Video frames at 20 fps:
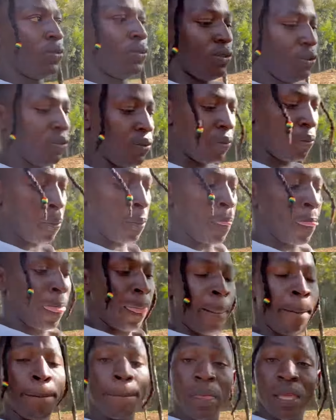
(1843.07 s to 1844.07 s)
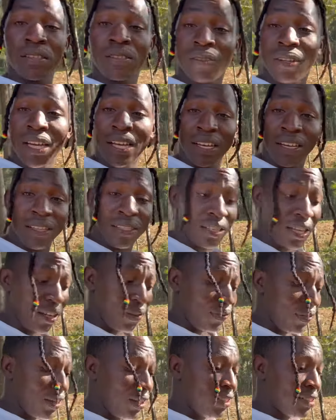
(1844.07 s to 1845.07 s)
know? So guys, I
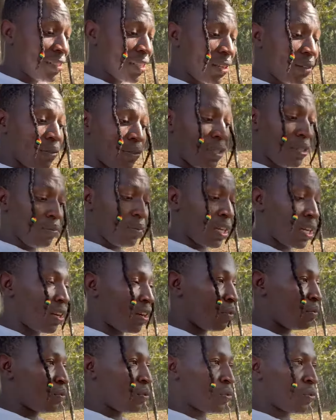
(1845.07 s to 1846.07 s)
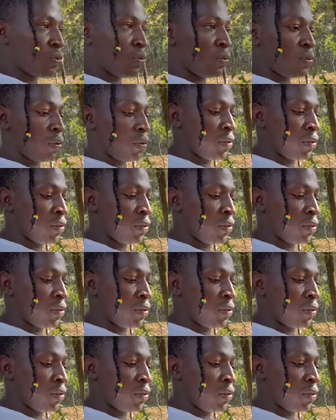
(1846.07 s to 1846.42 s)
feel it's a dream come true.